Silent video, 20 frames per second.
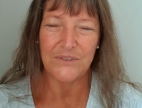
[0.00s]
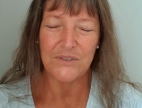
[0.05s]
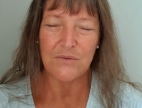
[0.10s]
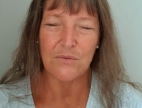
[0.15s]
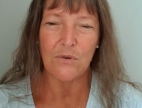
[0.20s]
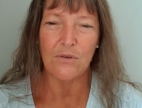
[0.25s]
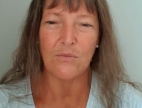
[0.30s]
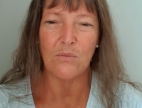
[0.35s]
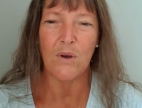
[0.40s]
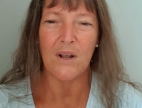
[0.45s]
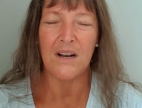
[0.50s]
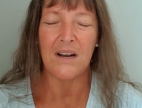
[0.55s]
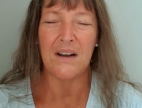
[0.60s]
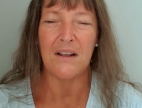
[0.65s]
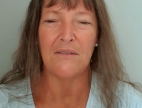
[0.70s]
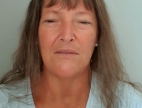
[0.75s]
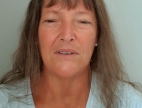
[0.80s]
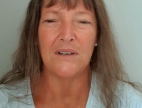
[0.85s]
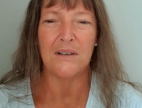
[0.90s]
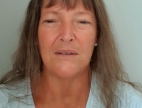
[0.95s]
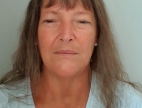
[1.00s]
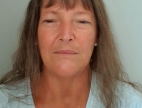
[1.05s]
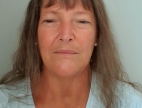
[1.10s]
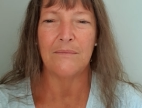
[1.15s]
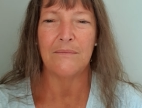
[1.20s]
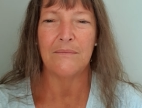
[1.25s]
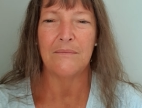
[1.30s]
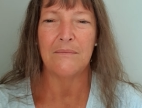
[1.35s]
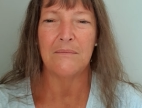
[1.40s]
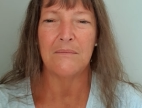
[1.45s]
toward one another,
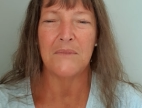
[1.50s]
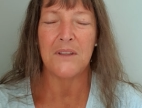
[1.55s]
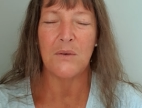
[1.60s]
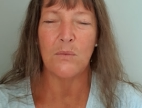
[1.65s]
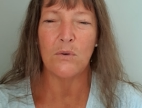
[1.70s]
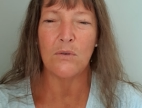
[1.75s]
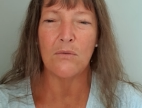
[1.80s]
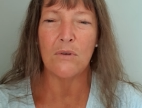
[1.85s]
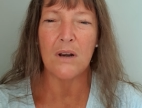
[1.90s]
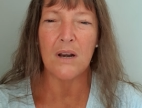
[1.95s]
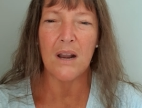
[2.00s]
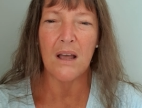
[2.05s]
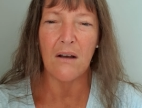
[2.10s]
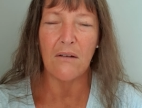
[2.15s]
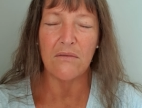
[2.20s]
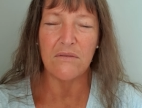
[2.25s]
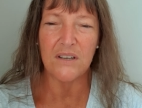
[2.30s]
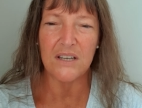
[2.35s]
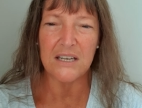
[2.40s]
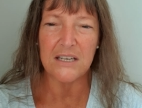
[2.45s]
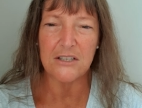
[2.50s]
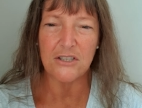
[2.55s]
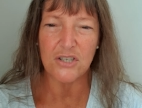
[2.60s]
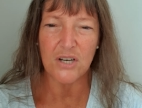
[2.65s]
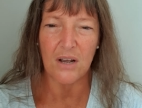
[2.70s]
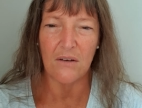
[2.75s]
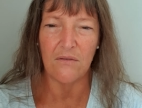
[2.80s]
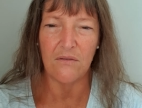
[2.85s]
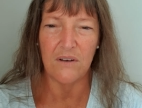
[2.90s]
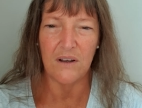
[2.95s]
that we'll love each
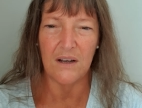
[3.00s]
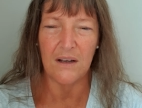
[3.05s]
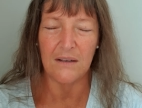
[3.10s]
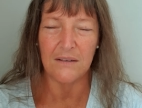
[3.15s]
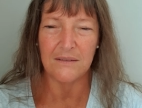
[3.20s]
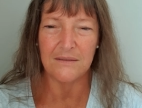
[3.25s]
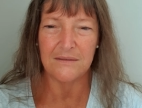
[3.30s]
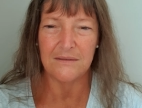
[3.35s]
other